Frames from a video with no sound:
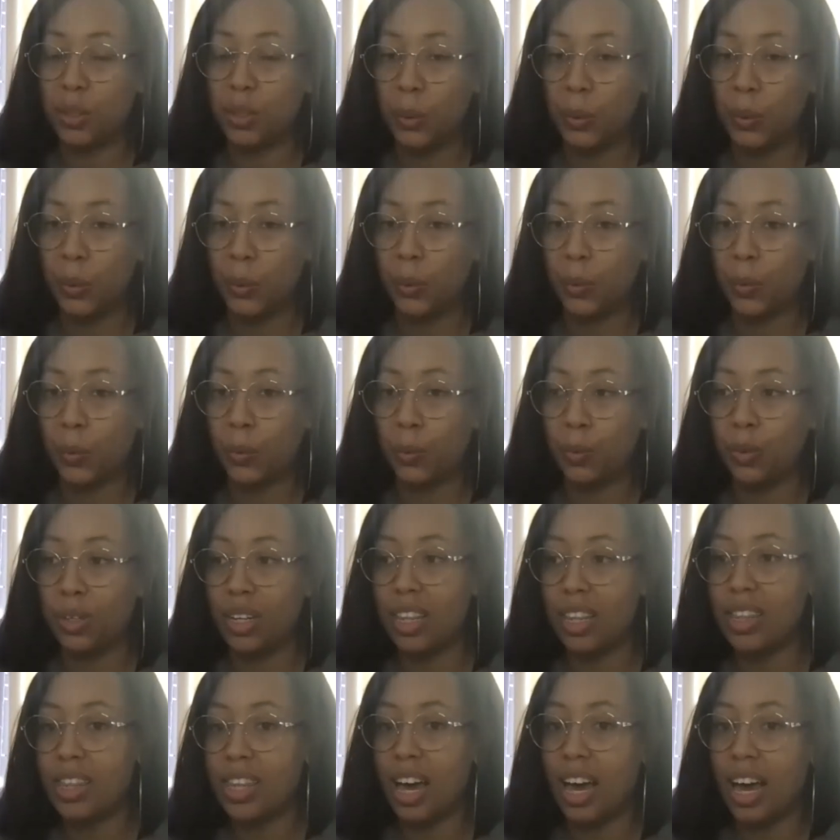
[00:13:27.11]
who
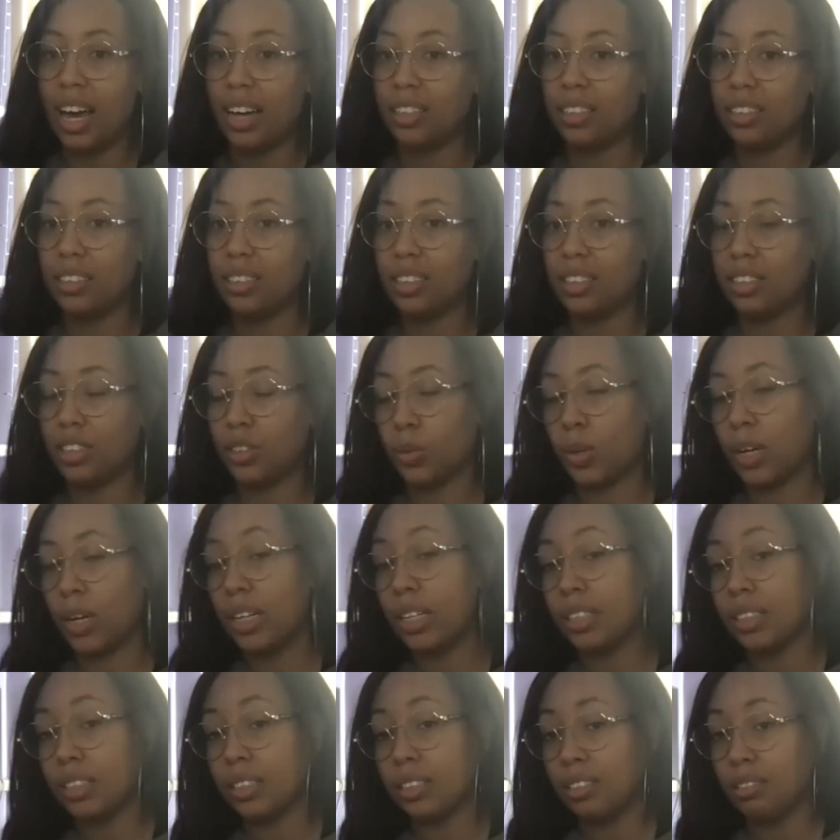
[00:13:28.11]
did that and so i
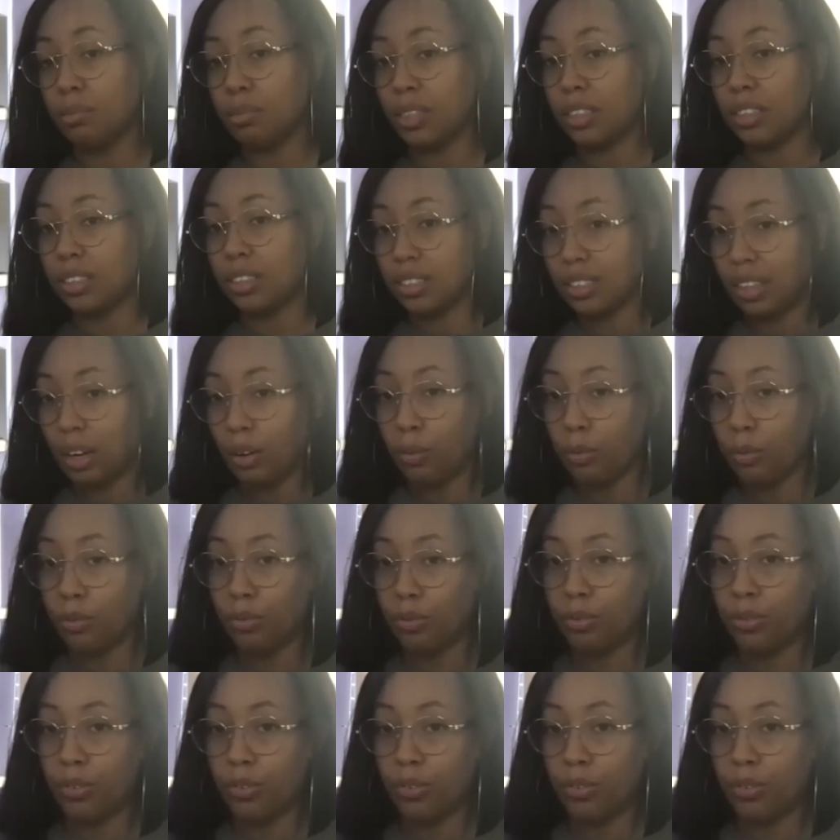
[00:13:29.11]
didn't see myself